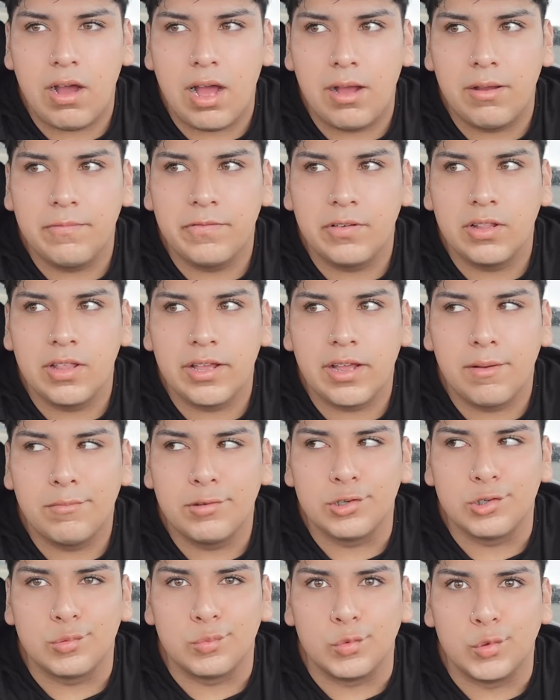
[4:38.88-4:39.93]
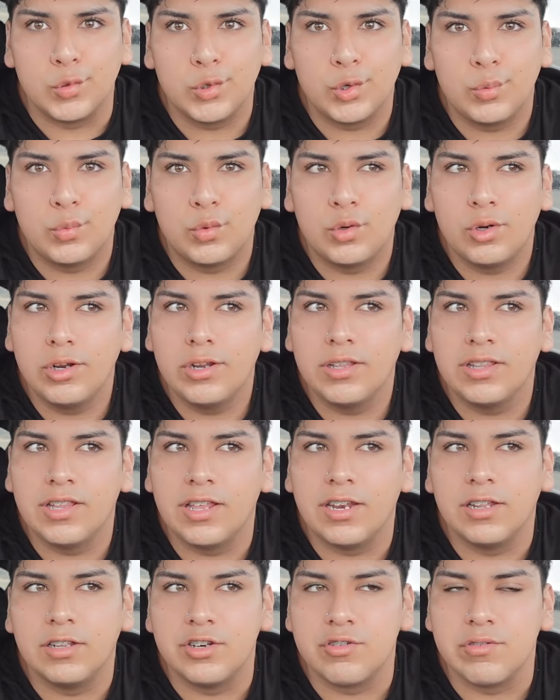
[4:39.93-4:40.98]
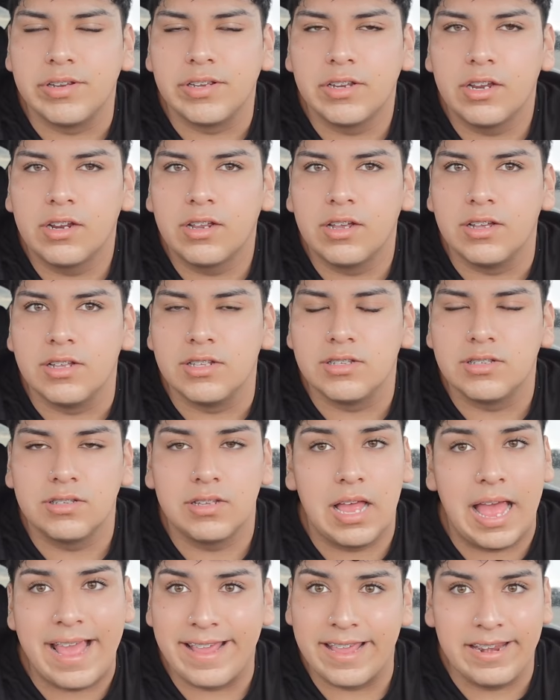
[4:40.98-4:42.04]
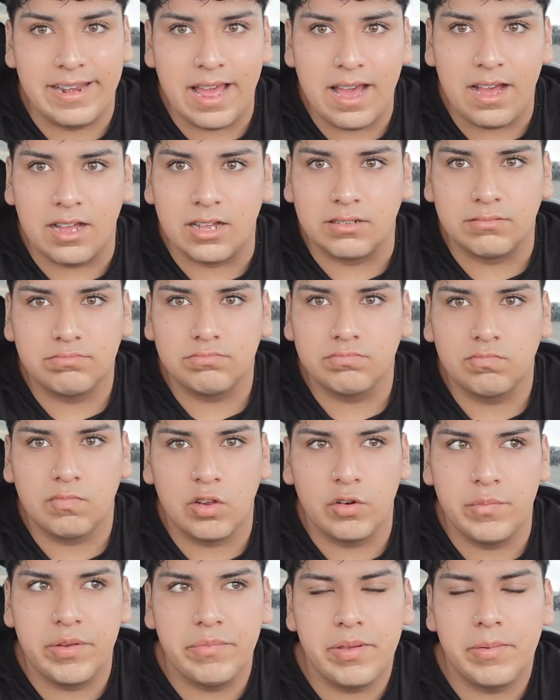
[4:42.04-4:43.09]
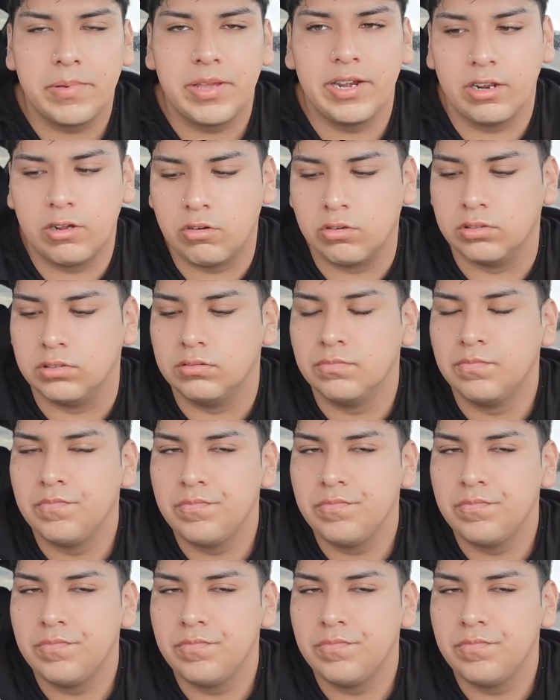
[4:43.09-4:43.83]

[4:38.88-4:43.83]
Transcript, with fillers: I feel like I'm a smoker more than a drinker because I cannot. Or maybe I'm getting old.